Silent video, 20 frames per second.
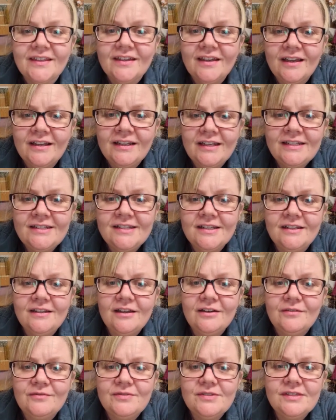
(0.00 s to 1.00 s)
Lydia
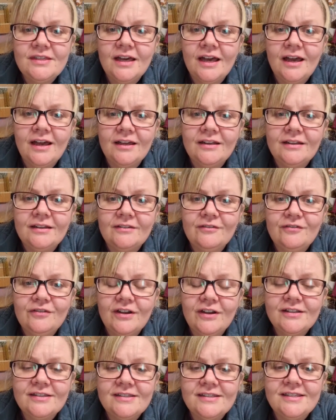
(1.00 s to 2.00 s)
loves that.
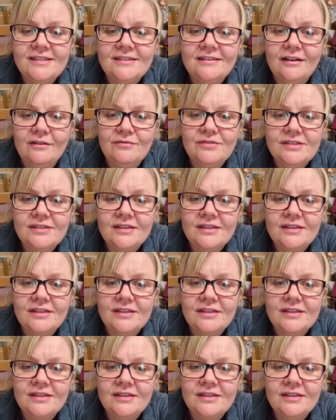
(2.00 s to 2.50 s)
Frances loves